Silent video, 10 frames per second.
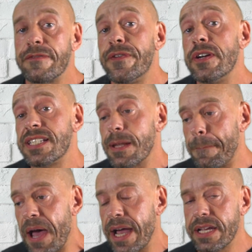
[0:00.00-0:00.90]
food is a
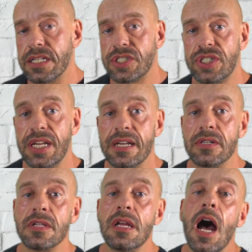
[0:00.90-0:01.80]
package
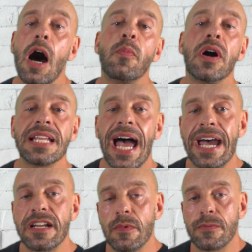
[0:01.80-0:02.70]
deal, and while
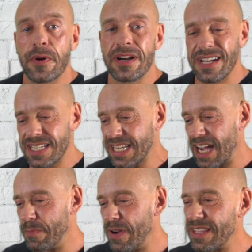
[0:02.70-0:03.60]
animal products
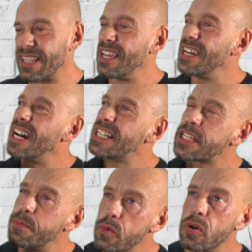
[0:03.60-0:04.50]
come with a
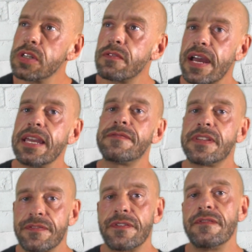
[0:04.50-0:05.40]
small array of
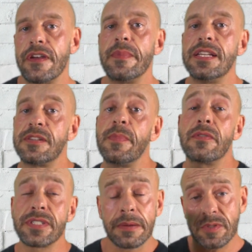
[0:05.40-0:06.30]
different vitamins and
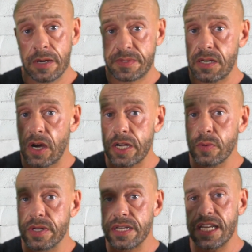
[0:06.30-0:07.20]
minerals, sometimes in high
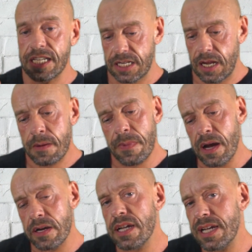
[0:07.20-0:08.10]
quantities, but
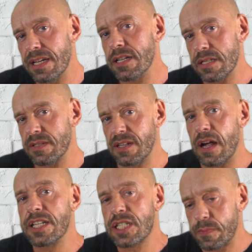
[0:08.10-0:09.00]
only,
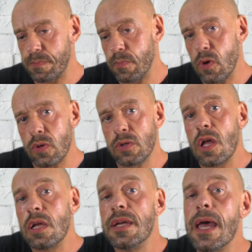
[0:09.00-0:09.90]
a small
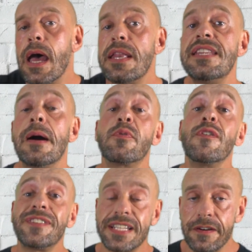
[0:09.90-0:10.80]
number
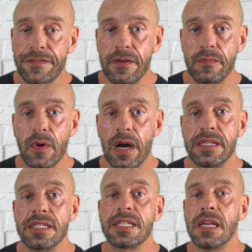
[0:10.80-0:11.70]
of different
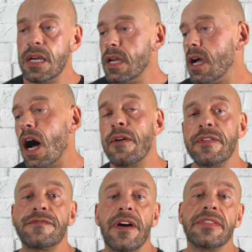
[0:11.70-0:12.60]
ones,
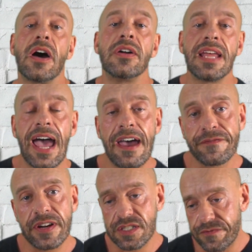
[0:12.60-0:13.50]
Harvard found that on
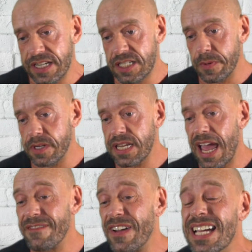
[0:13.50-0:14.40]
average vegetables
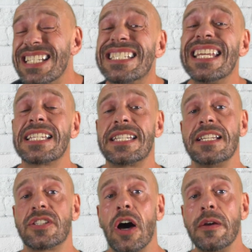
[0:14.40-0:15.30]
have
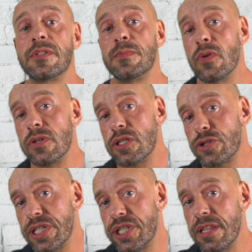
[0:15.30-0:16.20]
16 times more
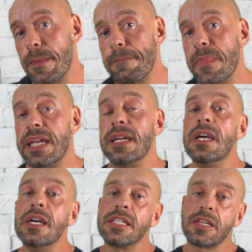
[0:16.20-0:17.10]
nutrition than meat.
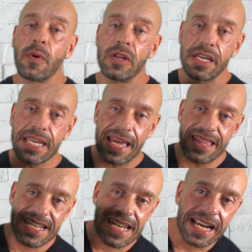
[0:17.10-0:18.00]
So while you're getting
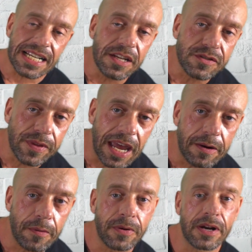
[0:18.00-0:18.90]
the negatives with the
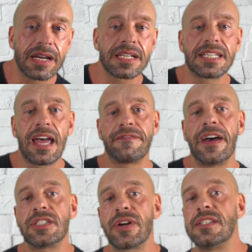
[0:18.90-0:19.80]
animal products,
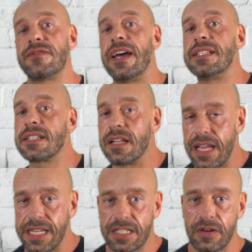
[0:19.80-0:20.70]
fat, trans fats,
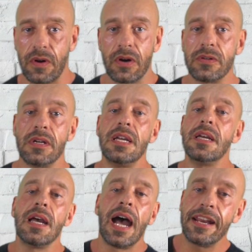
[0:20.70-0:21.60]
cholesterol,
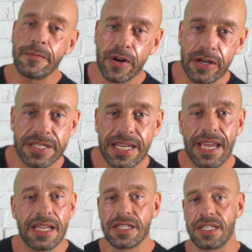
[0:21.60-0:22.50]

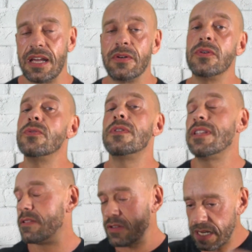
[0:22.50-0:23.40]
antibiotics, all
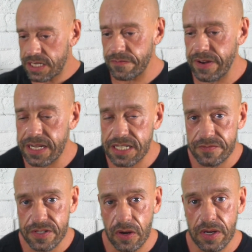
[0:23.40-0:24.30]
the list of
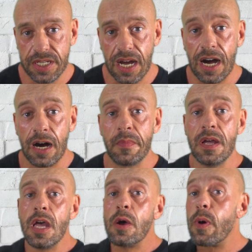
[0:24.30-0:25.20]
negatives as long as your arm,
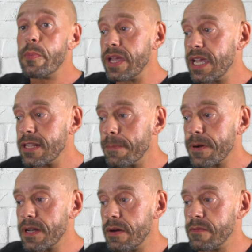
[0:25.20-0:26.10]
when we eat the
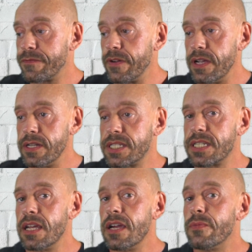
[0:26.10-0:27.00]
plant
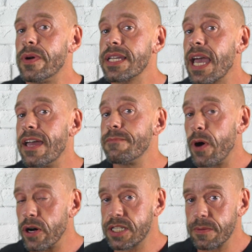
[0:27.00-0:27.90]
foods, we're getting
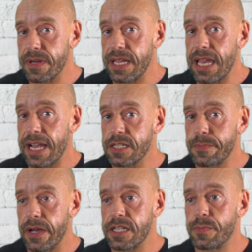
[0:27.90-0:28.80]
possibly,
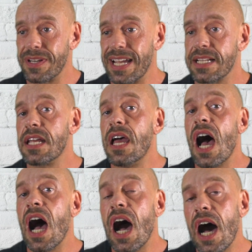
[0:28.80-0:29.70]
experts predict,
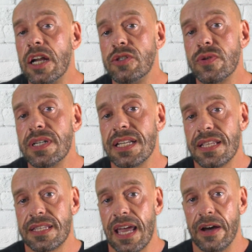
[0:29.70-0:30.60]

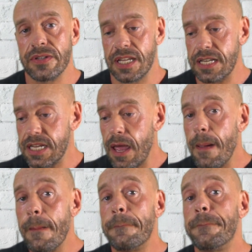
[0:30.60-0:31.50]
100,000
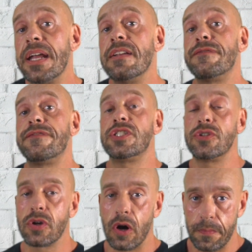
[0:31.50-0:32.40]

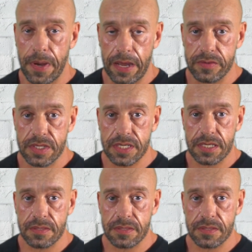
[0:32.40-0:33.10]
beneficial compounds.